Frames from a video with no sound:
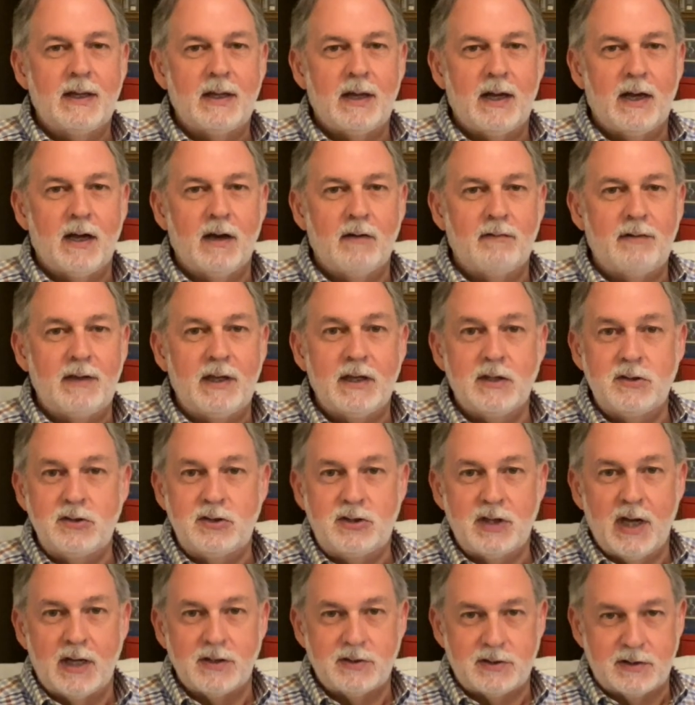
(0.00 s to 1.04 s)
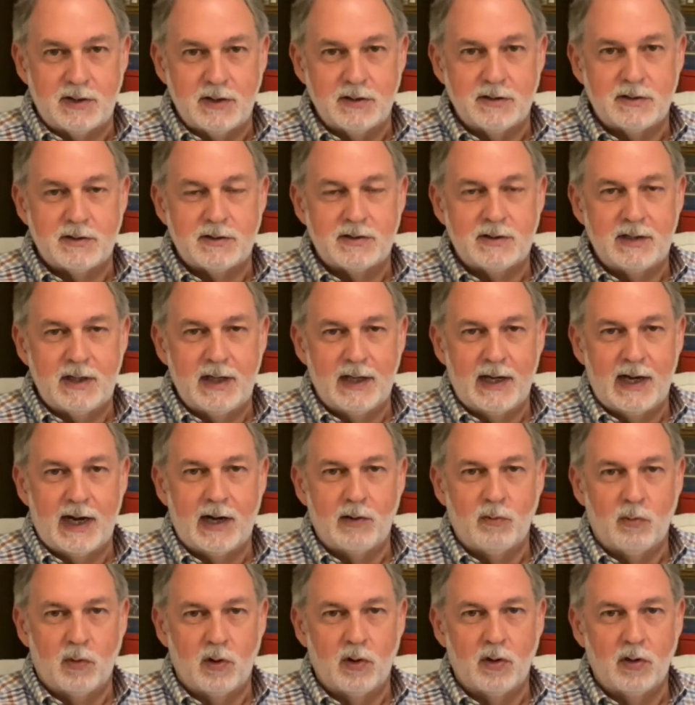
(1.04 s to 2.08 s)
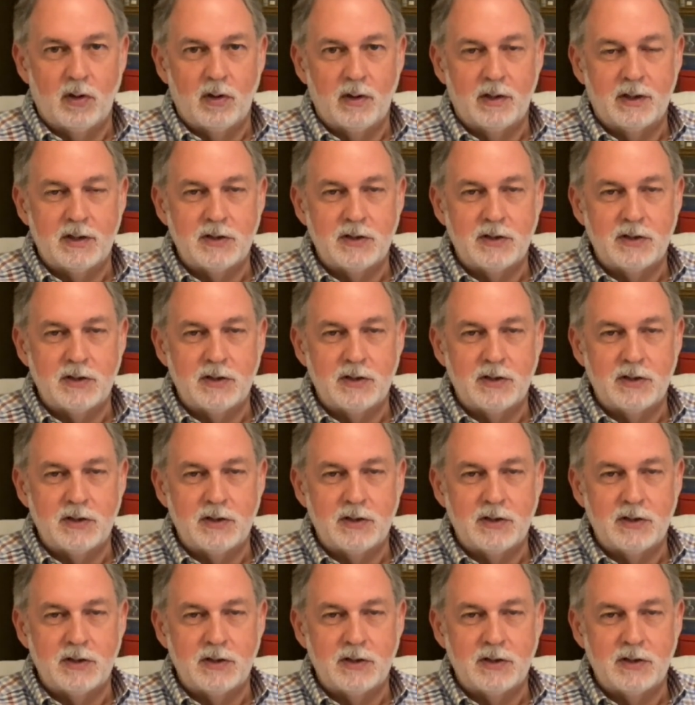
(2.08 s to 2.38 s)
of injustice in our world.